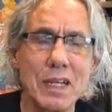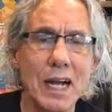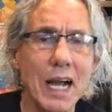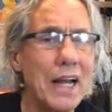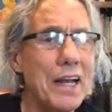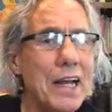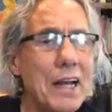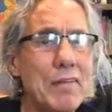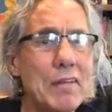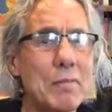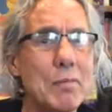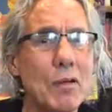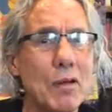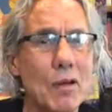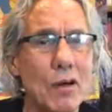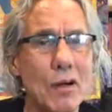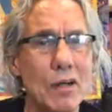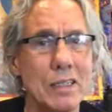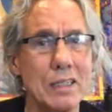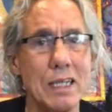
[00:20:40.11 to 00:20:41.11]
I never
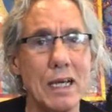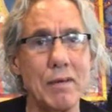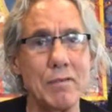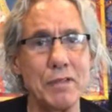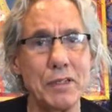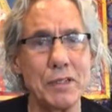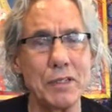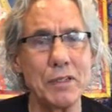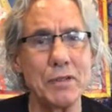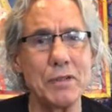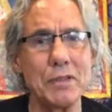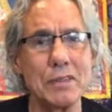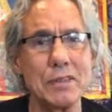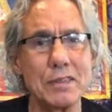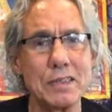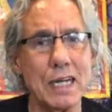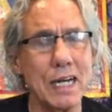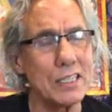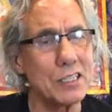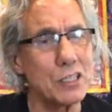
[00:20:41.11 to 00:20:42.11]
belonged. Have you?
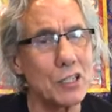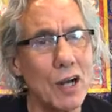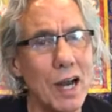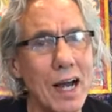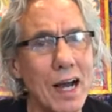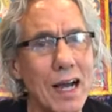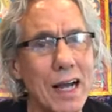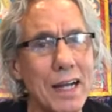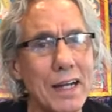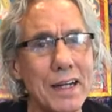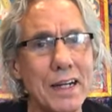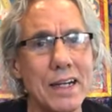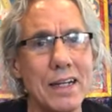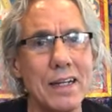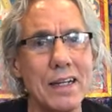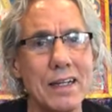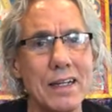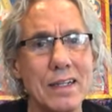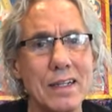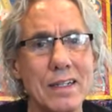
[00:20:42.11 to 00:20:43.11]
I tried.
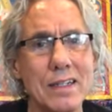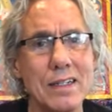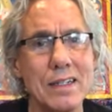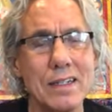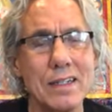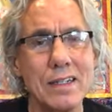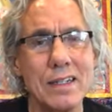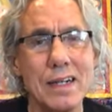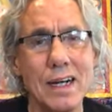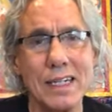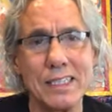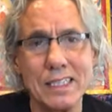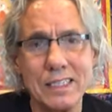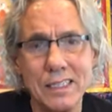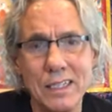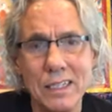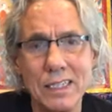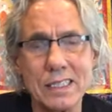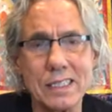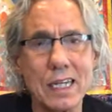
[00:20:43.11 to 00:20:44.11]
I
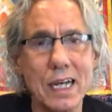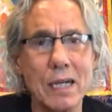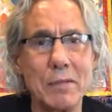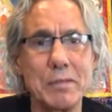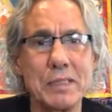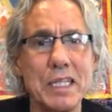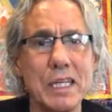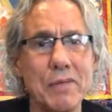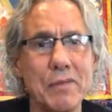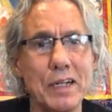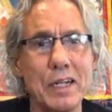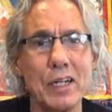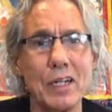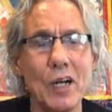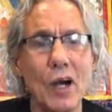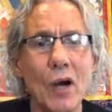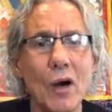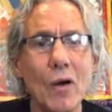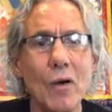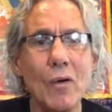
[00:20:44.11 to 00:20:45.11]
still at times give it a
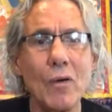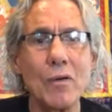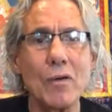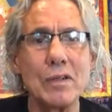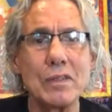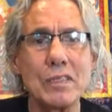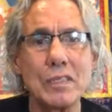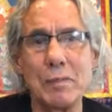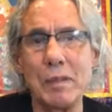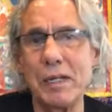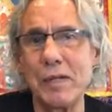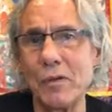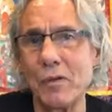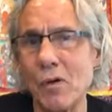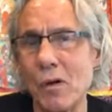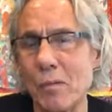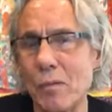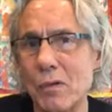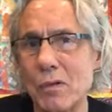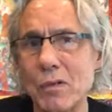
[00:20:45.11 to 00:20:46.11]
go to be
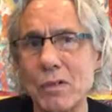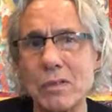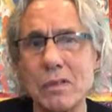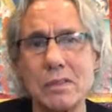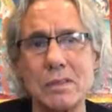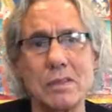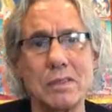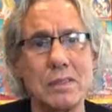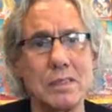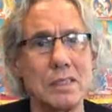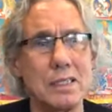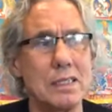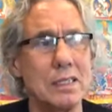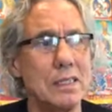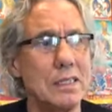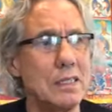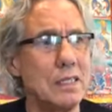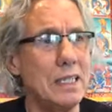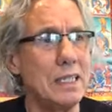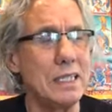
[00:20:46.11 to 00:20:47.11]
normal,
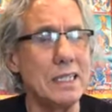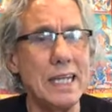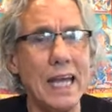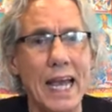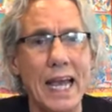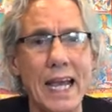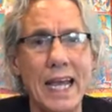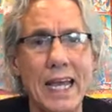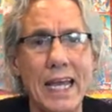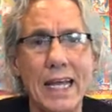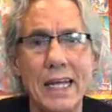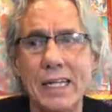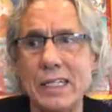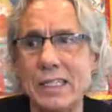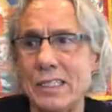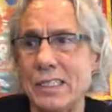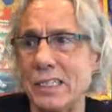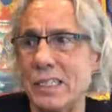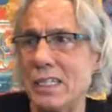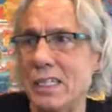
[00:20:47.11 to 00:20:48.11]

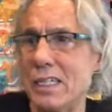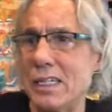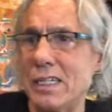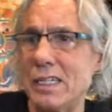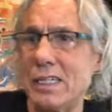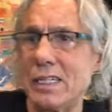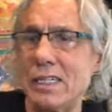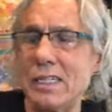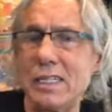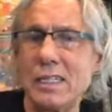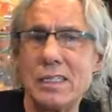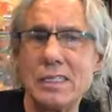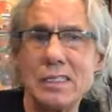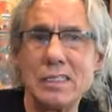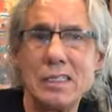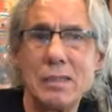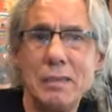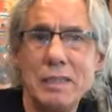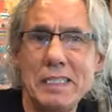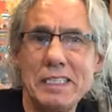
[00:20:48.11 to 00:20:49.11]
engage,
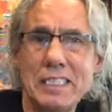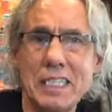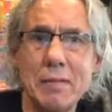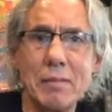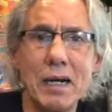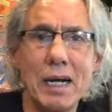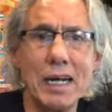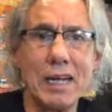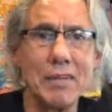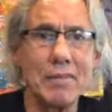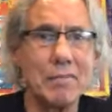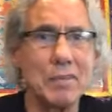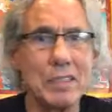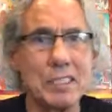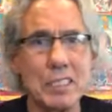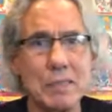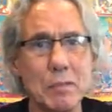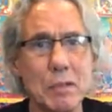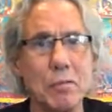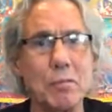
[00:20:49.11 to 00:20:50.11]
to be
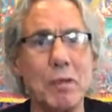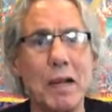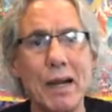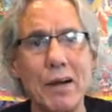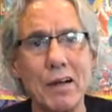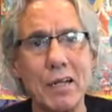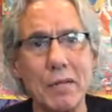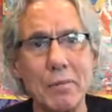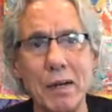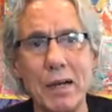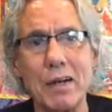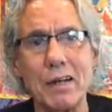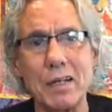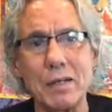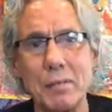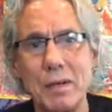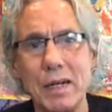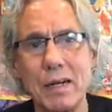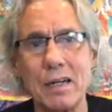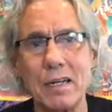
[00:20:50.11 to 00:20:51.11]
semi-invisible, barely,
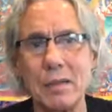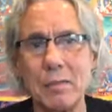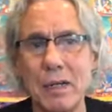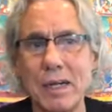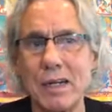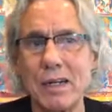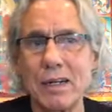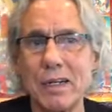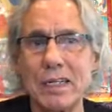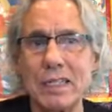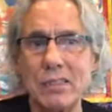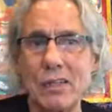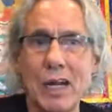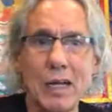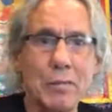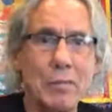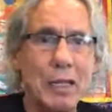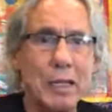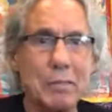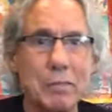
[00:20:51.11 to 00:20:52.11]
try
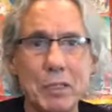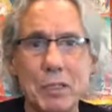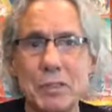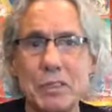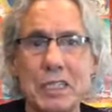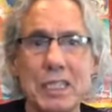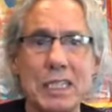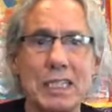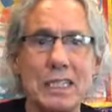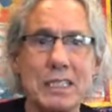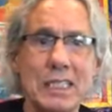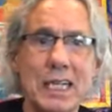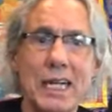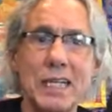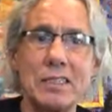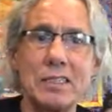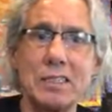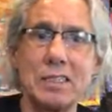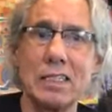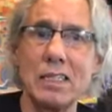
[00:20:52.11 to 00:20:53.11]
to make music and
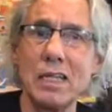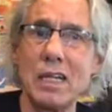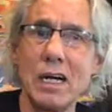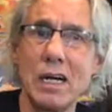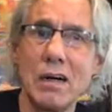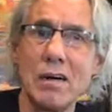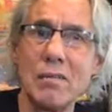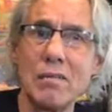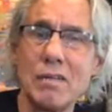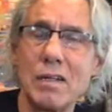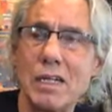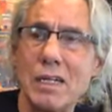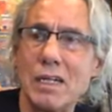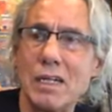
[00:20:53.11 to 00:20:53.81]
dance and love.